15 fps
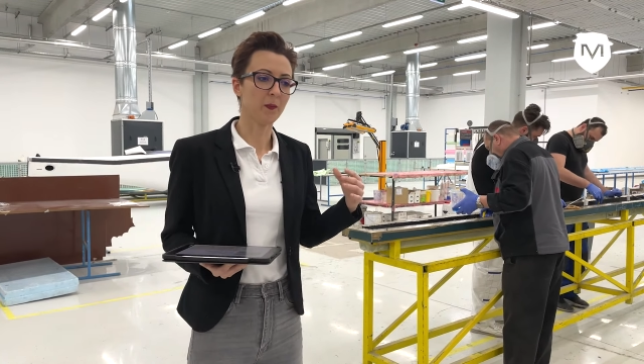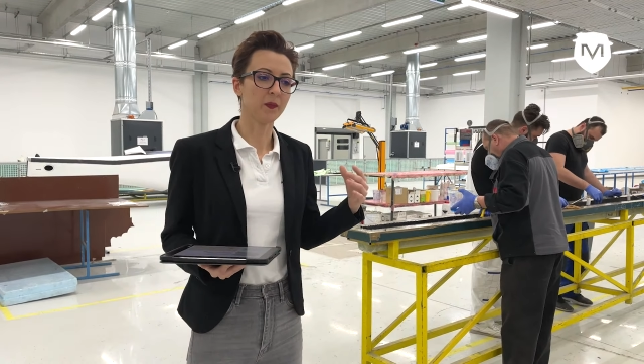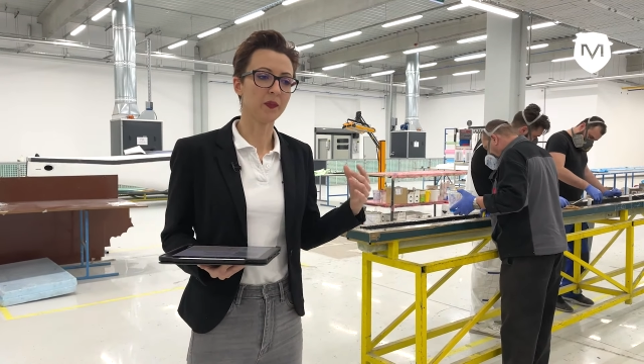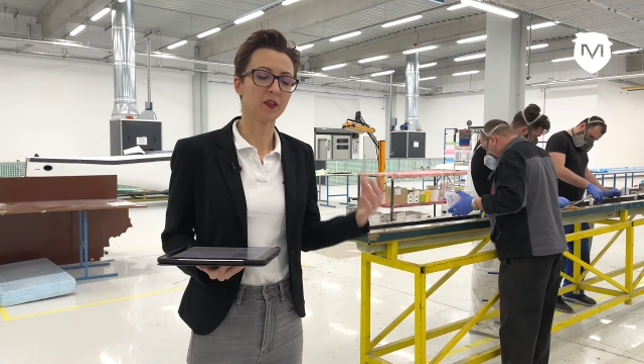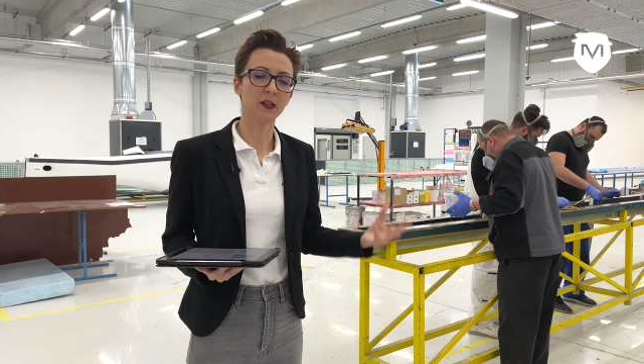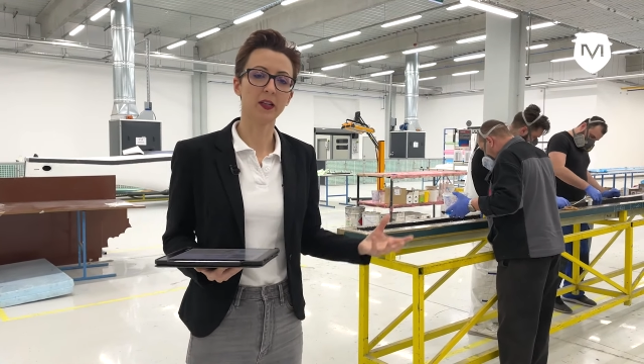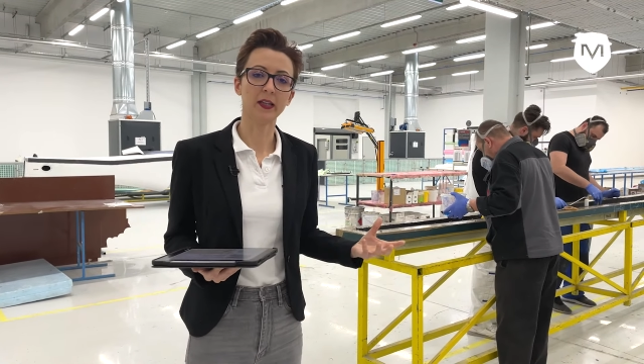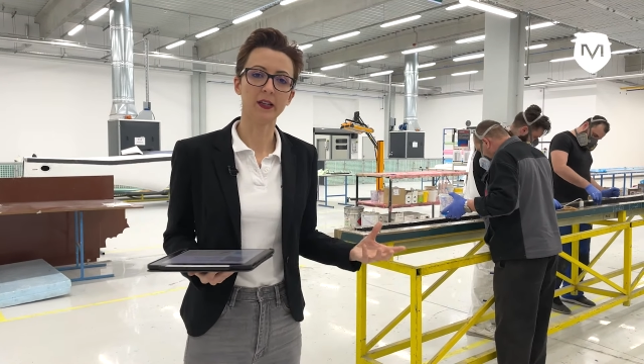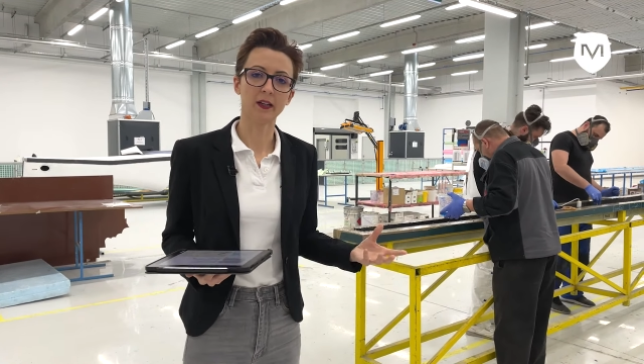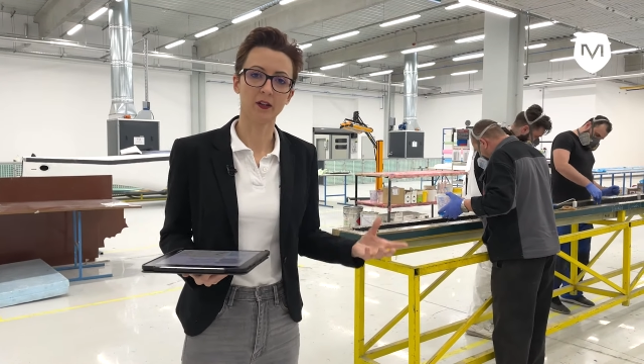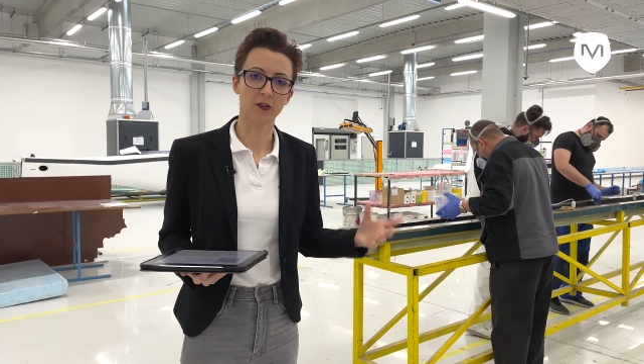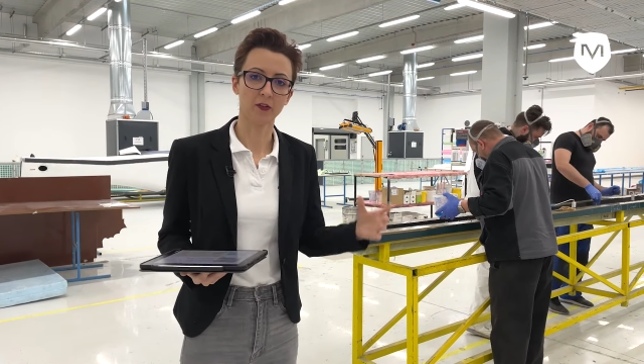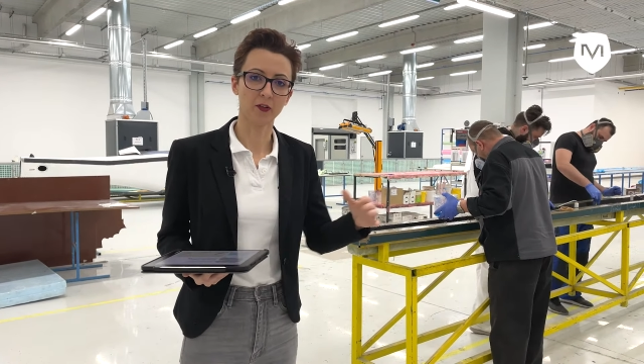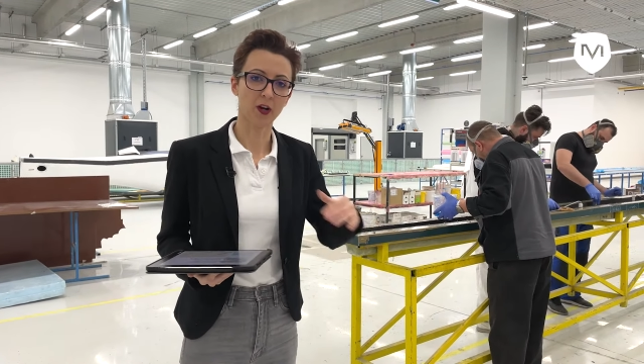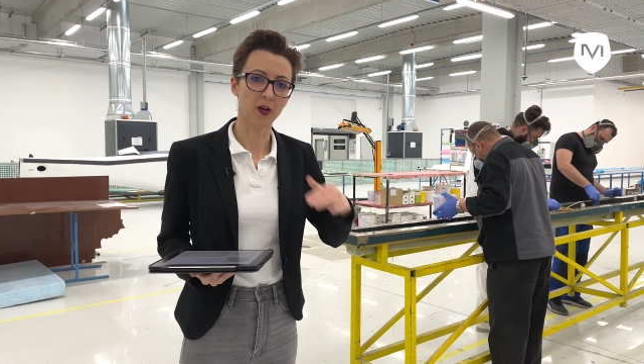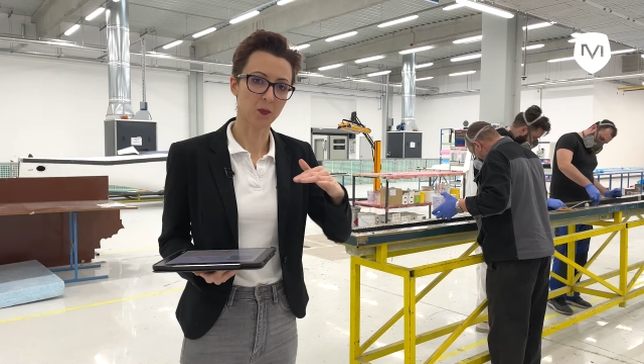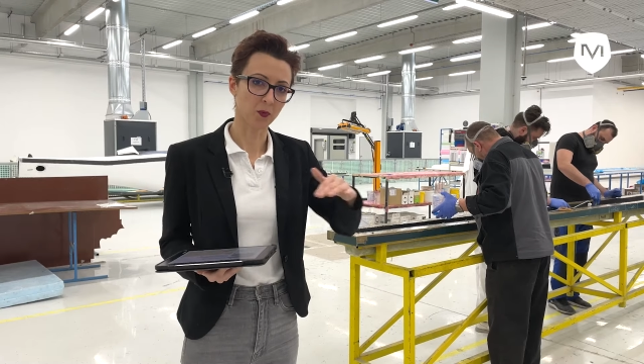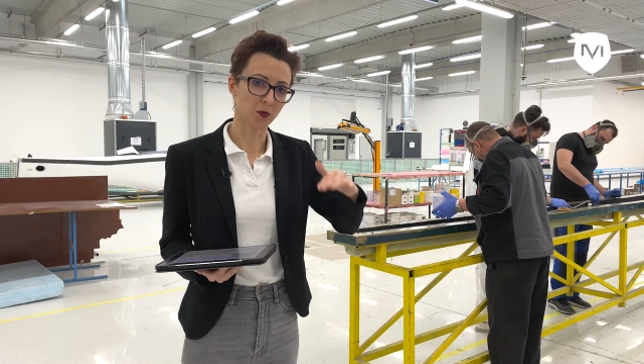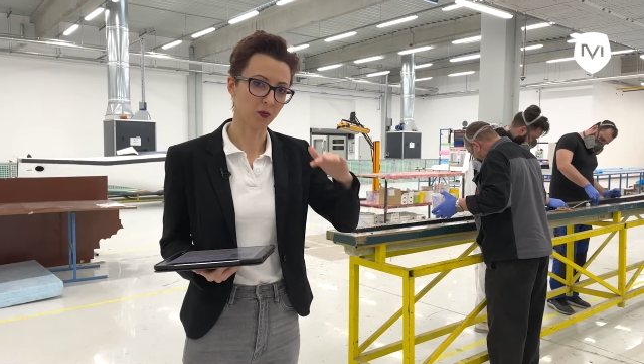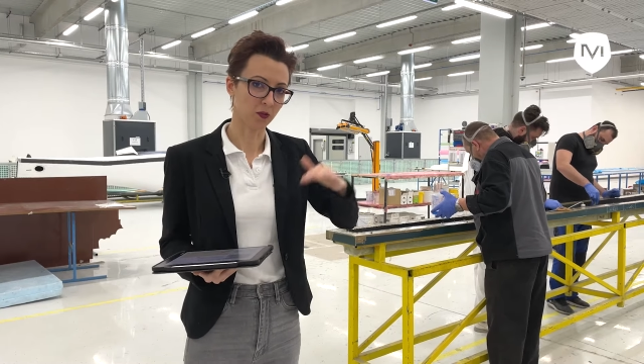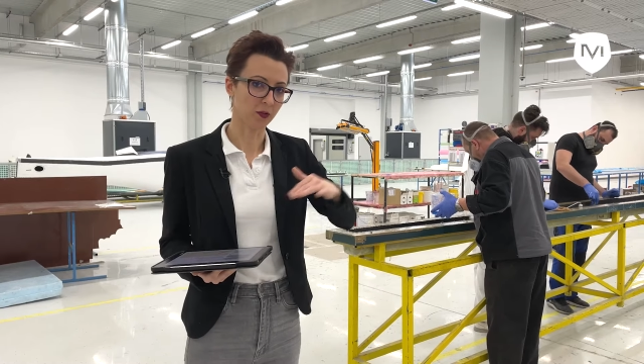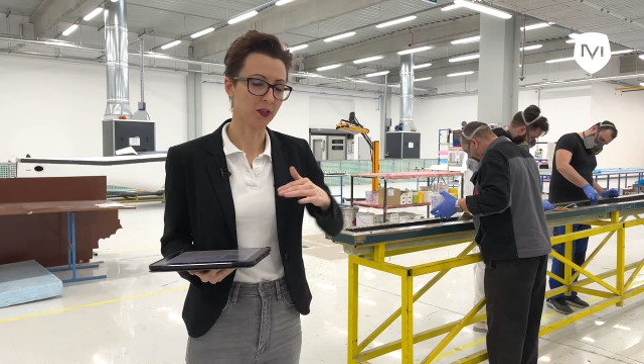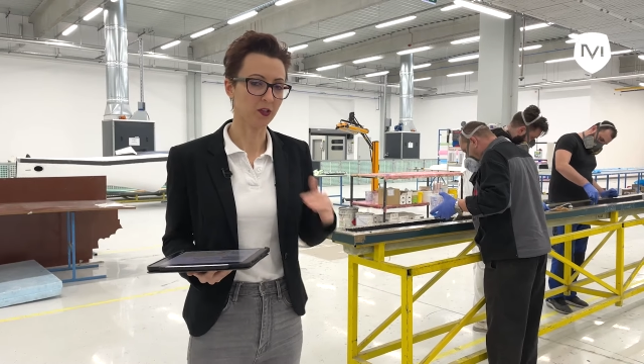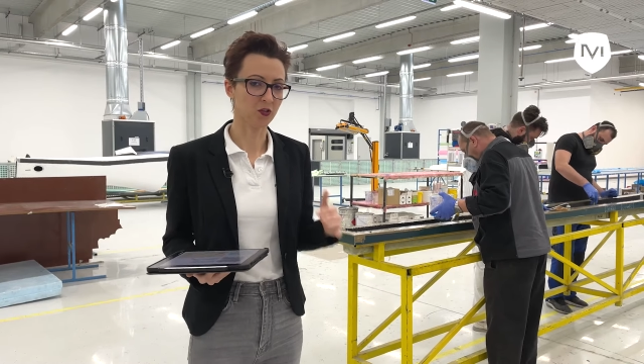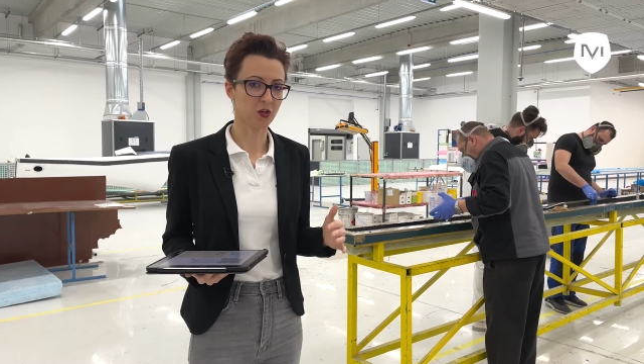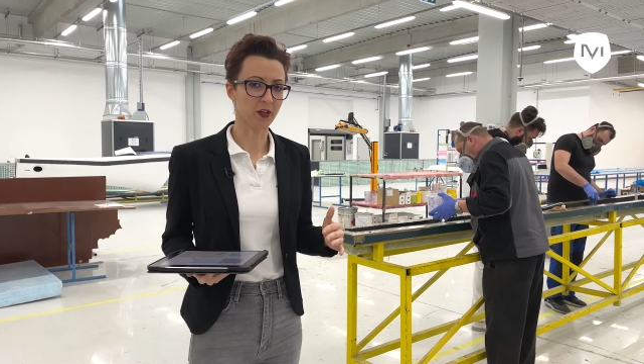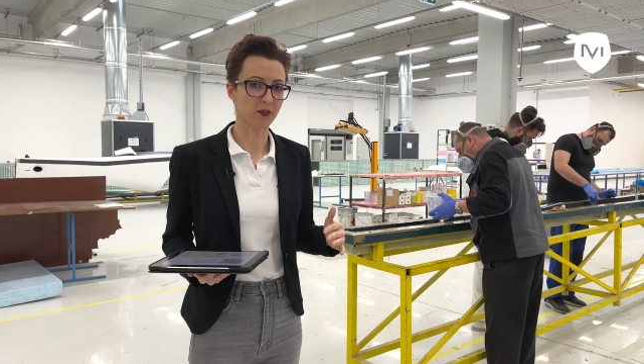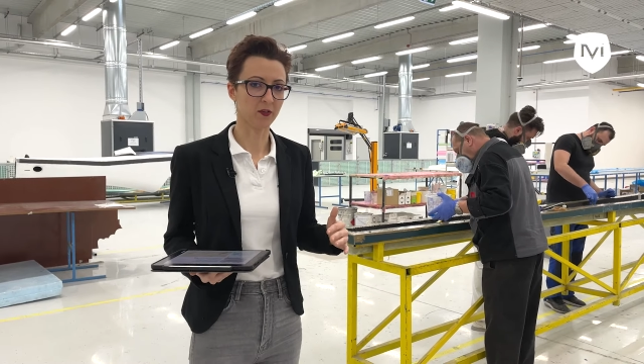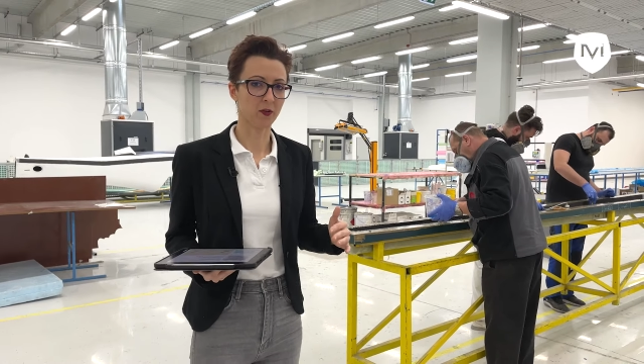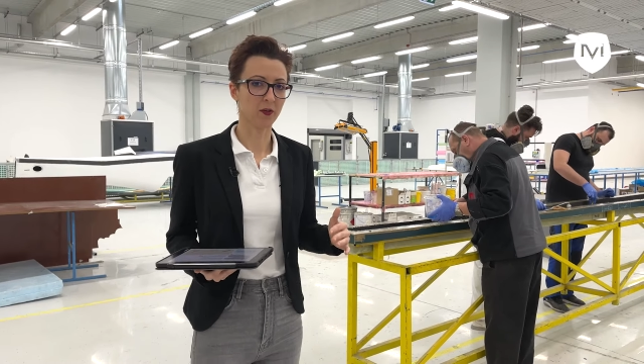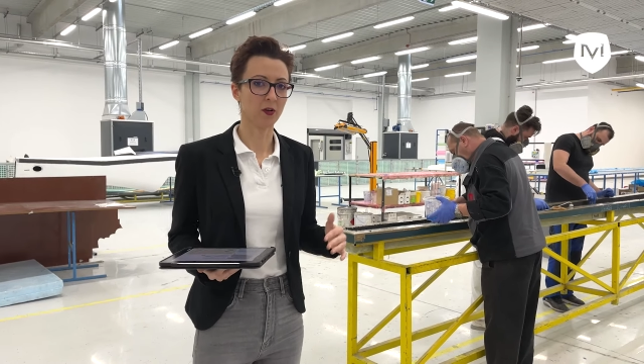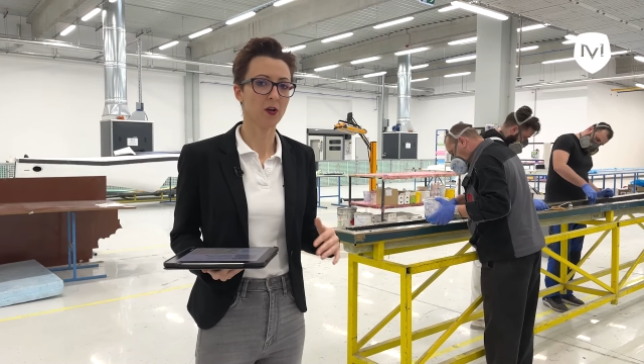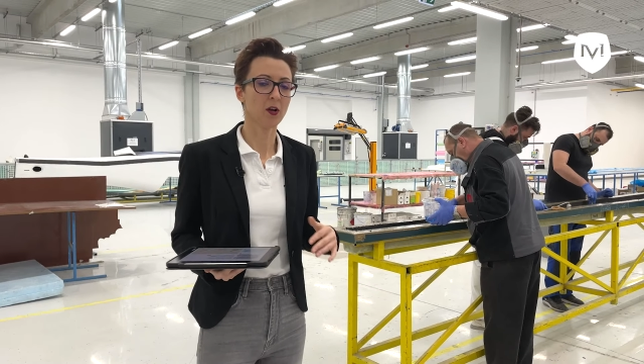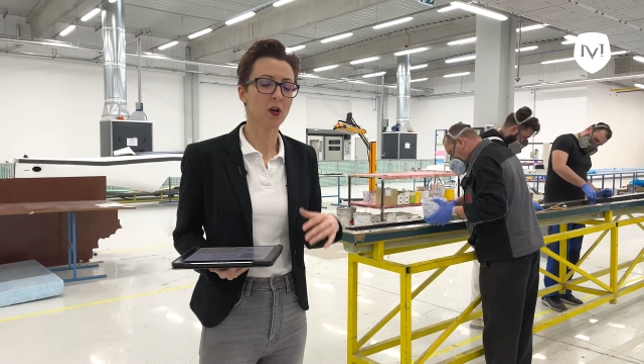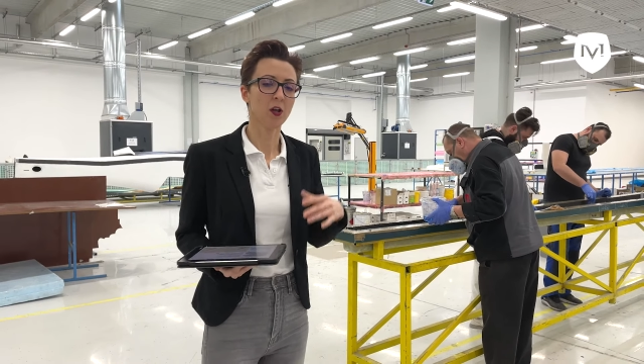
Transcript: the layers are put on each other